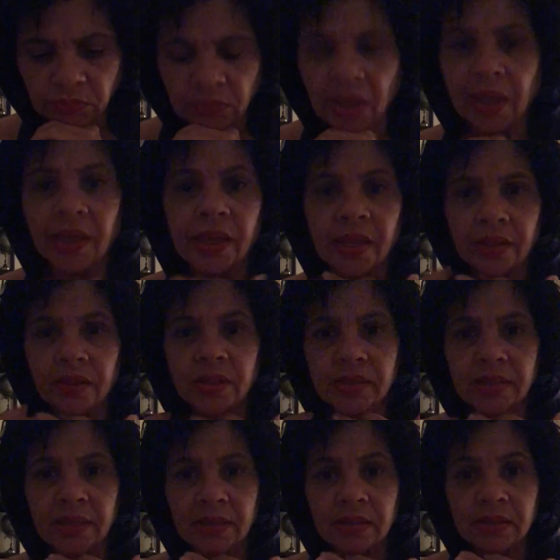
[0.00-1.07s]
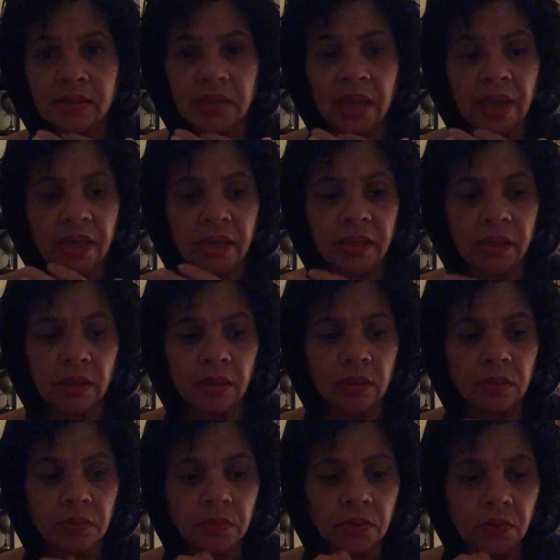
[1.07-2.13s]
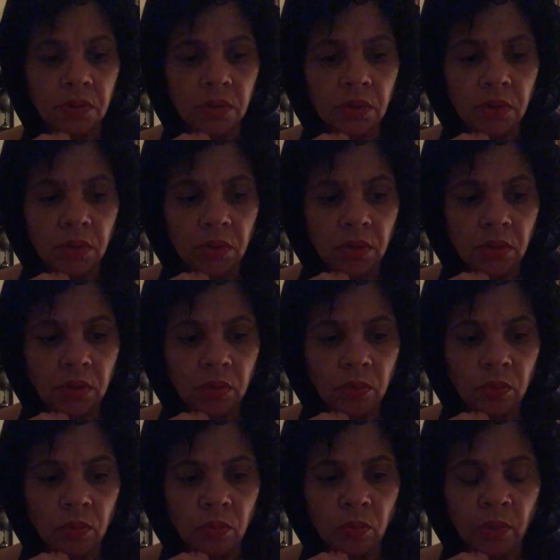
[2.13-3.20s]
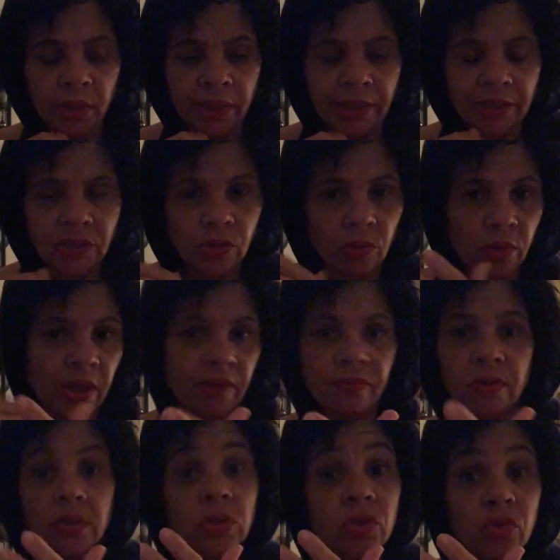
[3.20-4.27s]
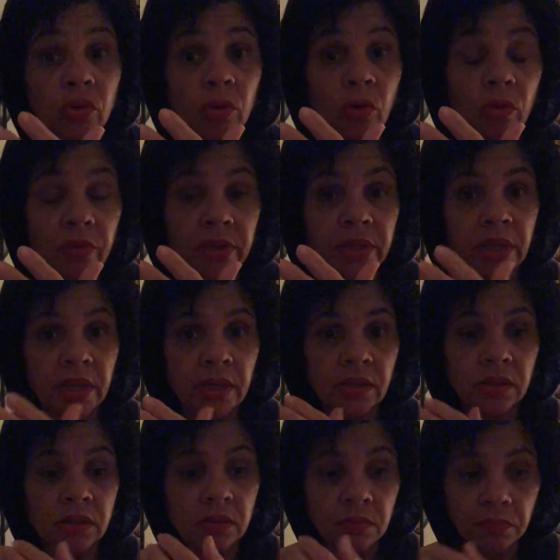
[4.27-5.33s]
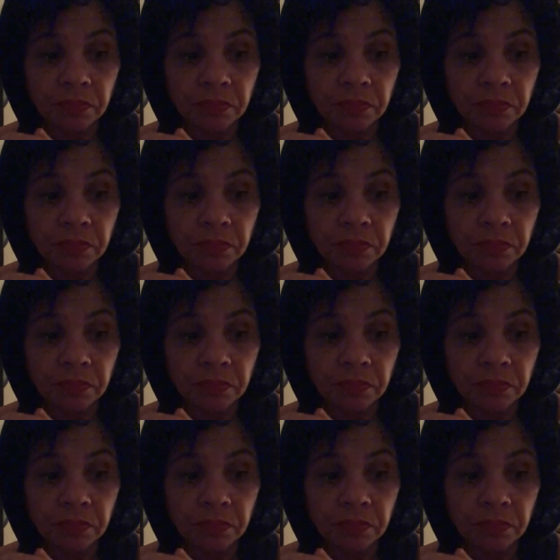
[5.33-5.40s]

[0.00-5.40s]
I get this anxiety when I don't have control over things,